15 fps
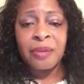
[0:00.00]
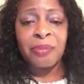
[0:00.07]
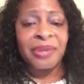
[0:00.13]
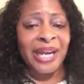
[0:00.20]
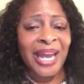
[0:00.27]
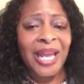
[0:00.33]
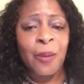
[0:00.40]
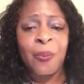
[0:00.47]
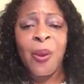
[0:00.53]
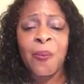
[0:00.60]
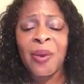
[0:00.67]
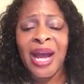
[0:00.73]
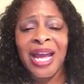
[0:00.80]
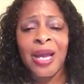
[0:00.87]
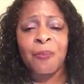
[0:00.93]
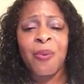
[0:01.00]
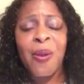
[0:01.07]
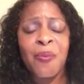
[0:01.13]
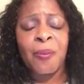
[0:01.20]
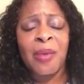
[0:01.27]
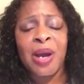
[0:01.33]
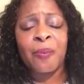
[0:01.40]
But I have
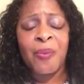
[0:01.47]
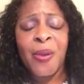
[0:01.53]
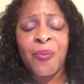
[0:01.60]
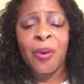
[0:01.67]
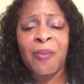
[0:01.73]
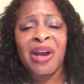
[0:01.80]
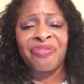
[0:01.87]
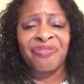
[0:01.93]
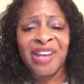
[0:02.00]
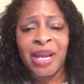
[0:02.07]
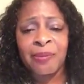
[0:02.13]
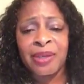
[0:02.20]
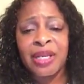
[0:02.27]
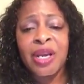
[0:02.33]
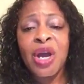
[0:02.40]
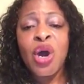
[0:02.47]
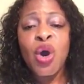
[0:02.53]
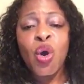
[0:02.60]
people in my family